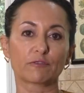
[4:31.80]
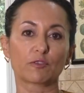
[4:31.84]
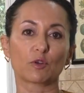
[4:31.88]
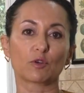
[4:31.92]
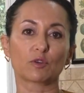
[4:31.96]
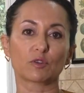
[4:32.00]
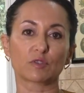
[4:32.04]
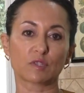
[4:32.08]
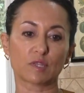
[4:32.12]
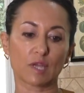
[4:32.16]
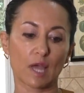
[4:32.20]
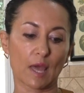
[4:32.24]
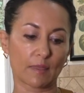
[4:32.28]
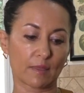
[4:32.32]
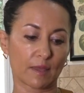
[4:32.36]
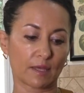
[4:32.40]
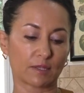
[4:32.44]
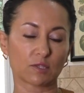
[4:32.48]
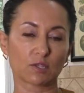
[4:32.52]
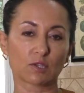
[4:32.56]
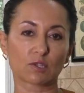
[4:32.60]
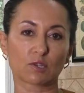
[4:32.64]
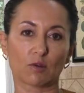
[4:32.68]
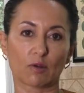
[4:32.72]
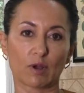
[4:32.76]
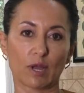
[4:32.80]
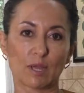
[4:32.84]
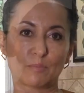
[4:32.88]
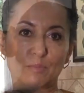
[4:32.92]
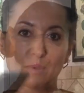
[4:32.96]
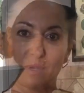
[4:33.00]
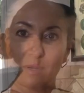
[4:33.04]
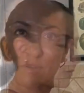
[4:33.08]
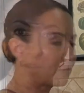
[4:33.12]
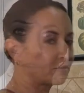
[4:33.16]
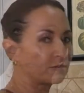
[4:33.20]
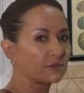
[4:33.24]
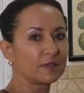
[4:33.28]
first and then scrape
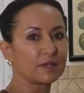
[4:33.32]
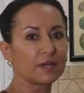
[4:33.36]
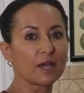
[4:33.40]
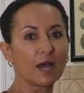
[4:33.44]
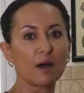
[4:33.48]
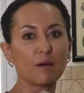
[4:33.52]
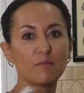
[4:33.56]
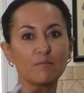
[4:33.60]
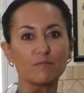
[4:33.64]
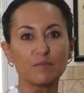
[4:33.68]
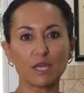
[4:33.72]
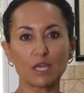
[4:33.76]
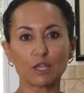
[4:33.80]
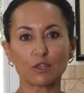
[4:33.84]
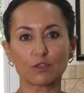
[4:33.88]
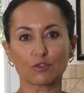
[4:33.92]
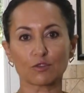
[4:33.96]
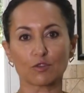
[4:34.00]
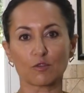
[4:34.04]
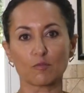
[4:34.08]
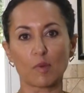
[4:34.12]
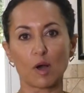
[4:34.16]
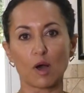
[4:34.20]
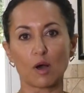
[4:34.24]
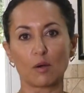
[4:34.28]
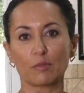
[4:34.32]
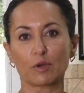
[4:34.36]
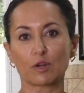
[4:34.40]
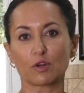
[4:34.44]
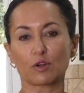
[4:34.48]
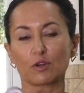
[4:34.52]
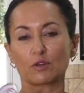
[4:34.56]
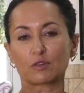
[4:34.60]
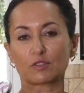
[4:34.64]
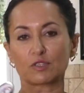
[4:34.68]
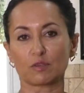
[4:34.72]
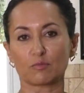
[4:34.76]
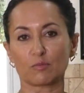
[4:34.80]
it. Definitely a meat
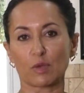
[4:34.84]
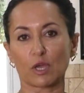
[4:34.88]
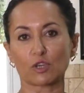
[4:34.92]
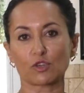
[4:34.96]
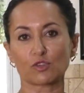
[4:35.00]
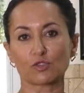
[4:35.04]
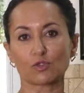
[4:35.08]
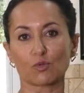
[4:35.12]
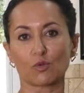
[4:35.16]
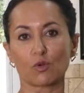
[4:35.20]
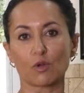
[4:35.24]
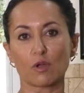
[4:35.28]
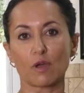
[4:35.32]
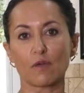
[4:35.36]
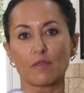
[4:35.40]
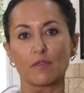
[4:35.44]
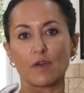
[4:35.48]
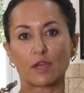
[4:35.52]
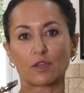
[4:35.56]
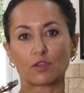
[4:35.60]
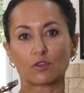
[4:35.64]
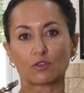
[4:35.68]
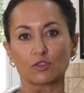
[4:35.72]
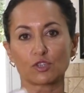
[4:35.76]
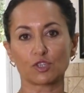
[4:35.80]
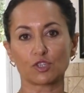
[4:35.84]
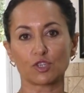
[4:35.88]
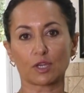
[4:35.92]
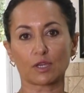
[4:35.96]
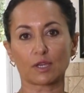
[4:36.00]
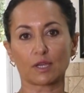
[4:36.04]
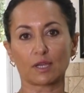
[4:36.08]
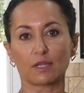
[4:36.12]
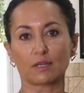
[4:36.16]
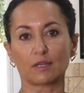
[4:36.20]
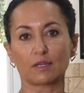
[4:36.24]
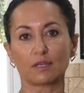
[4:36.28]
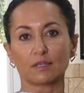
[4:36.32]
thermometer to make sure that your
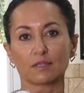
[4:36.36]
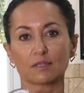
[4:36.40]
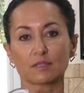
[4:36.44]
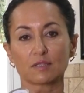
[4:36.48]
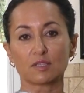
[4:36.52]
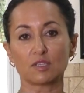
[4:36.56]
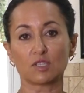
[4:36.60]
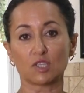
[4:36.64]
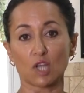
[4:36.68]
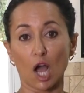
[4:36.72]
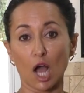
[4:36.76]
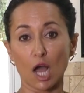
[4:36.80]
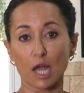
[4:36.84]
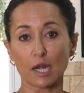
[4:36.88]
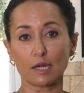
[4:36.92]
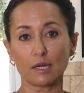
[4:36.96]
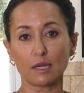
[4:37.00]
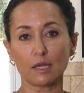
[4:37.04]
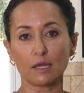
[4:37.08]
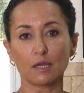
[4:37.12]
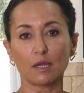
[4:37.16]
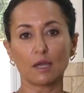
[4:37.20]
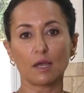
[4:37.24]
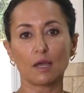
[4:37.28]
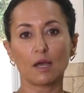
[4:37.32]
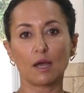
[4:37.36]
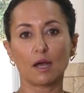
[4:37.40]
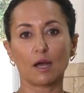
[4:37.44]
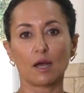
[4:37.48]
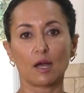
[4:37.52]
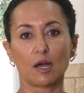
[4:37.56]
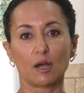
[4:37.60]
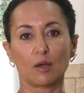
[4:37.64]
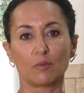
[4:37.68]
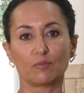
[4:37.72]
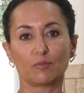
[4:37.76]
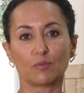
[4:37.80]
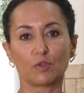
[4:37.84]
chicken is done.
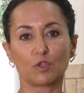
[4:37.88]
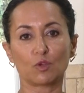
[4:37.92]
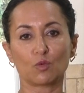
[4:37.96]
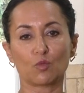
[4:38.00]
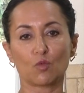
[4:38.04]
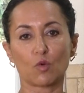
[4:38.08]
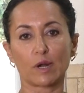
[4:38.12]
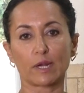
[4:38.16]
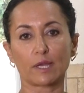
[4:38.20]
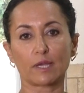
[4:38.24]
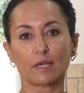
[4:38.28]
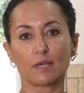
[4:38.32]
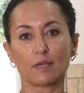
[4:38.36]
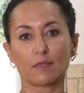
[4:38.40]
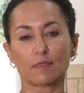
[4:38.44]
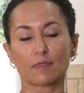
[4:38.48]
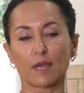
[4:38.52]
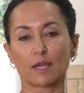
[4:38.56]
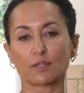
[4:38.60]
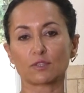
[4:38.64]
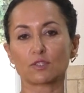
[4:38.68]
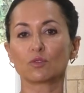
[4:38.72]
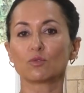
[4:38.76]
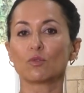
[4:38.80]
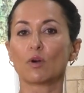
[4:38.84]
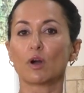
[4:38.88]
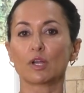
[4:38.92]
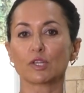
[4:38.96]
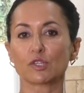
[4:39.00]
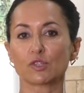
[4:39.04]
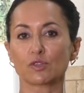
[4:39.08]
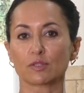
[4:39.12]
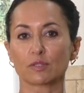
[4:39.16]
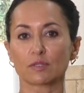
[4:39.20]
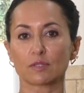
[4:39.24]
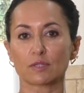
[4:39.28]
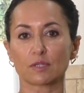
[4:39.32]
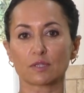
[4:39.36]
Um, you want to heat that to one
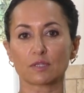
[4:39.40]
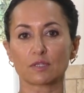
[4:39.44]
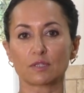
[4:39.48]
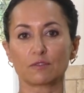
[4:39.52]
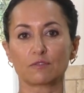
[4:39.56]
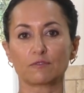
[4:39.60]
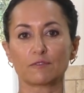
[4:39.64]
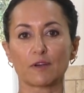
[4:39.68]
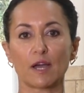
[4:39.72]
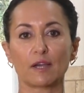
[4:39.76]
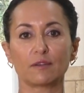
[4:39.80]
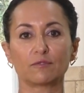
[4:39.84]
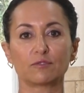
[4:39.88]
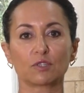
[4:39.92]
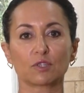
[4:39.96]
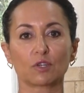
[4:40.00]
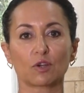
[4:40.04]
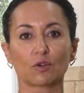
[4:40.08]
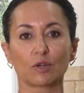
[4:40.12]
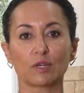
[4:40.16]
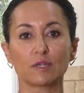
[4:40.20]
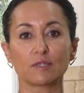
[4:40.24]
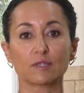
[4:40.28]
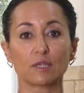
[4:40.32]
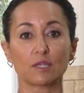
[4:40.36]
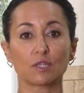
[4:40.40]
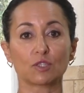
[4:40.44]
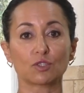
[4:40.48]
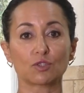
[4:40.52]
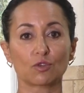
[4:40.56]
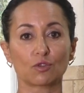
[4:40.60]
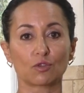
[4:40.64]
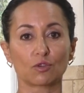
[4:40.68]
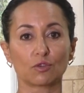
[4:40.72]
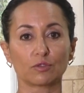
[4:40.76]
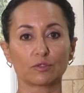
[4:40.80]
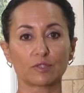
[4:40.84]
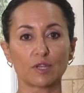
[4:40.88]
hundred sixty-five degrees
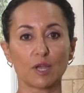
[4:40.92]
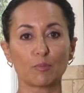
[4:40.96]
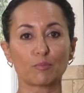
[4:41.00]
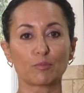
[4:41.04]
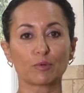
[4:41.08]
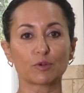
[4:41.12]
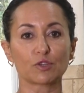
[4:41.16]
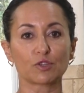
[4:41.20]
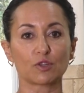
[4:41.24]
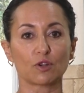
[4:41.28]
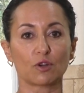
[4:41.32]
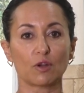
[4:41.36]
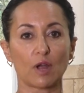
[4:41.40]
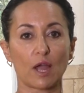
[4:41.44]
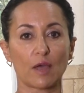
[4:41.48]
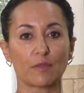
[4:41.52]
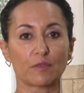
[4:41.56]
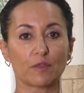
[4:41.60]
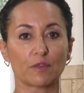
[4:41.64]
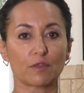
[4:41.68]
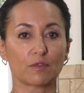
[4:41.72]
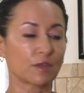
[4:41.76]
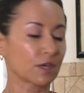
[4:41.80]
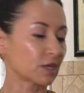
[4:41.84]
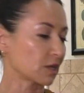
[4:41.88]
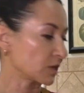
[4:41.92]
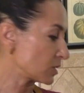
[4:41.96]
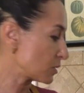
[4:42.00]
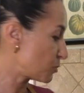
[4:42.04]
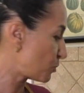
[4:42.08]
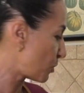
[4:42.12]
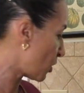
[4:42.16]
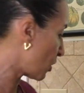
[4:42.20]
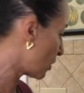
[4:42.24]
internal temperature at the thickest